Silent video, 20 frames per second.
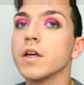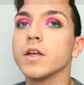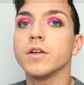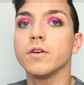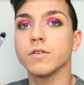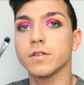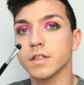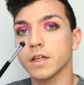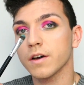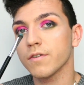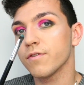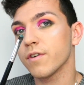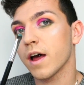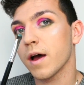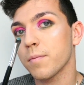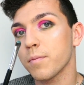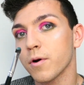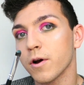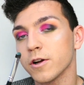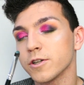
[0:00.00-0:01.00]
Using a
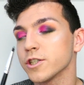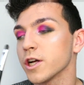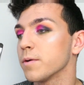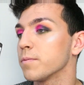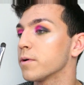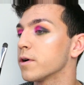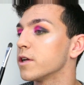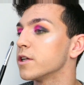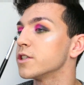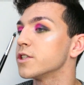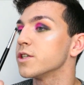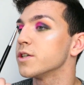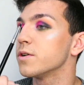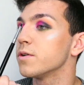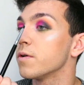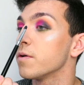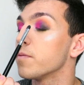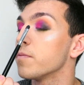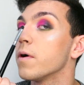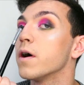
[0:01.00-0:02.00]
flat brush, I'm going to
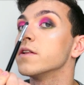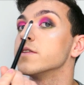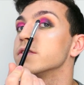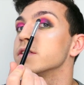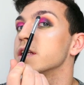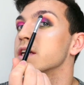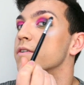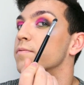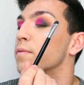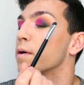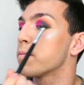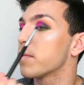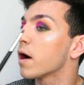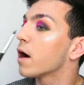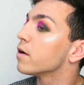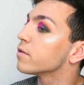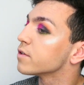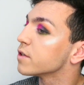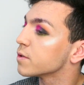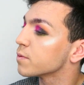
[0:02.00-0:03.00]
do underneath my
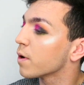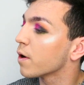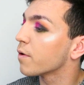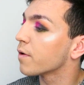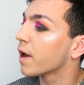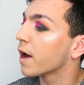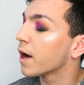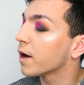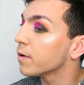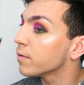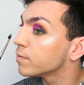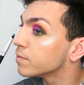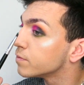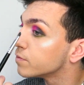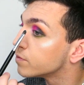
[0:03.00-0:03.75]
brows as well now.